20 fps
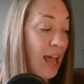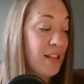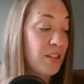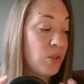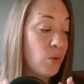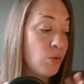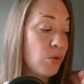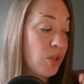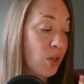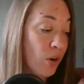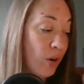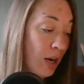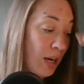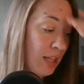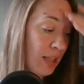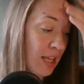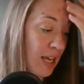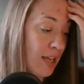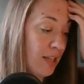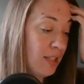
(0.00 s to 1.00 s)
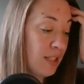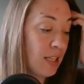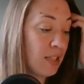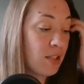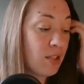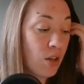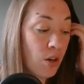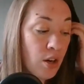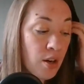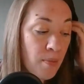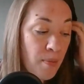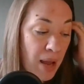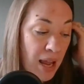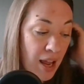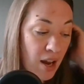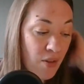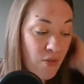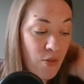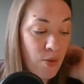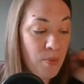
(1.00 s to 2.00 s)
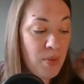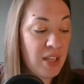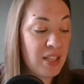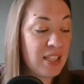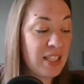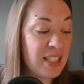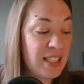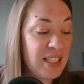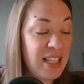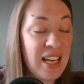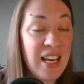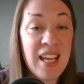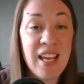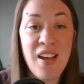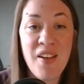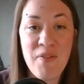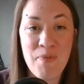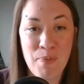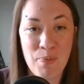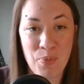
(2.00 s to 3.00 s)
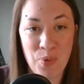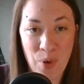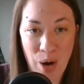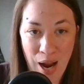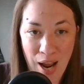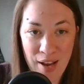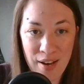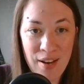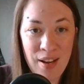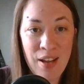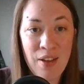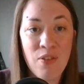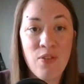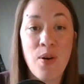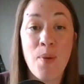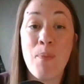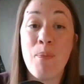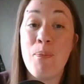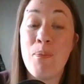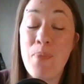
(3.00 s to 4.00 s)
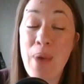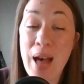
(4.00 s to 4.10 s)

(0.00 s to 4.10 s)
And so during this, a certain man from the city of bread, from